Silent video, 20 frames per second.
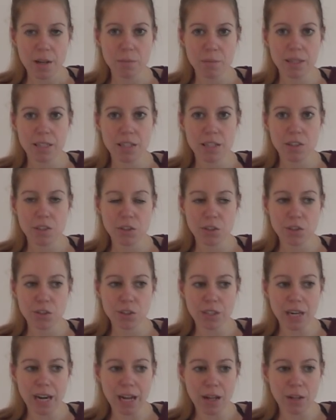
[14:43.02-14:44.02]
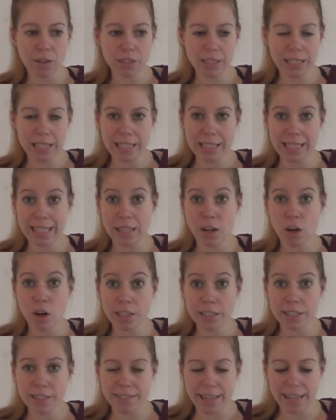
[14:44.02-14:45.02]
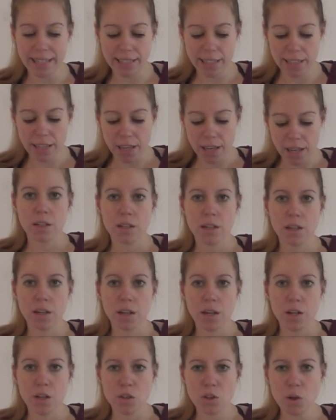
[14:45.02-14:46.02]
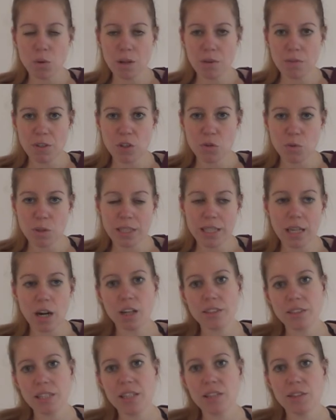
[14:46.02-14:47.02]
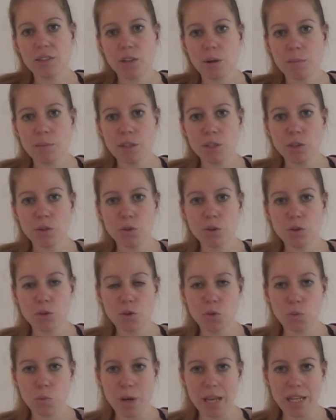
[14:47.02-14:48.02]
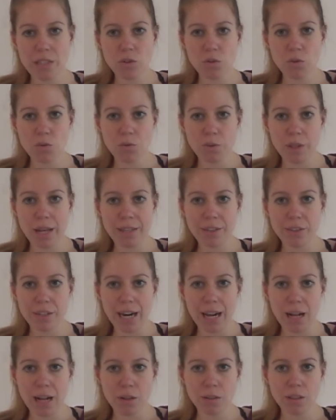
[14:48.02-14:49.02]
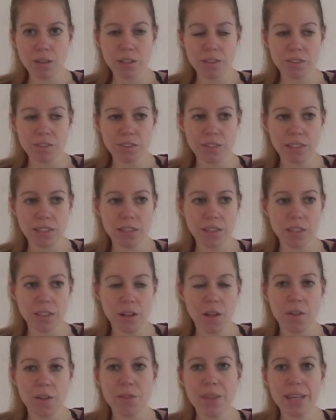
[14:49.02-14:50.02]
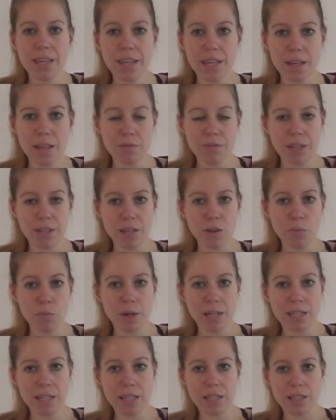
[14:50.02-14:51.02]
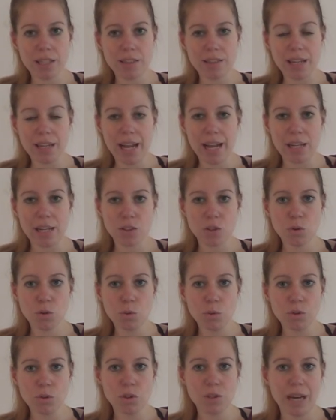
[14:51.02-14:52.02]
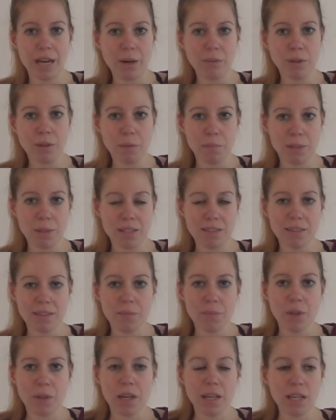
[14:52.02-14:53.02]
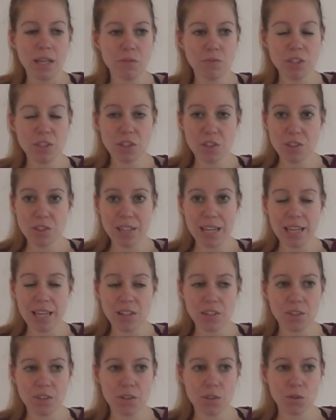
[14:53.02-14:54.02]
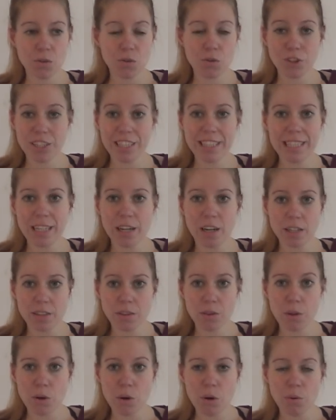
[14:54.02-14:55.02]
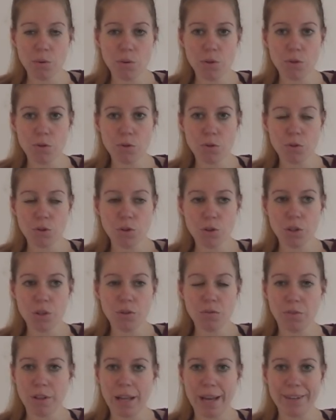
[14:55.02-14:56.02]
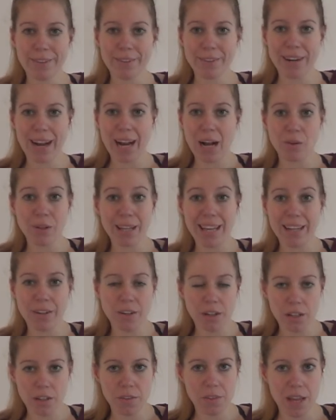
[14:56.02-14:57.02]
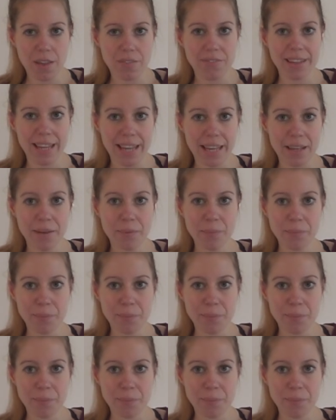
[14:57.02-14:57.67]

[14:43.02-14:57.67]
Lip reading: because your owl can get a heart attack. So if it's really hot in summer, you should wait to fly your owl until the evening when it has cooled down a bit. If it stays really hot though, you shouldn't fly your owl at all that day.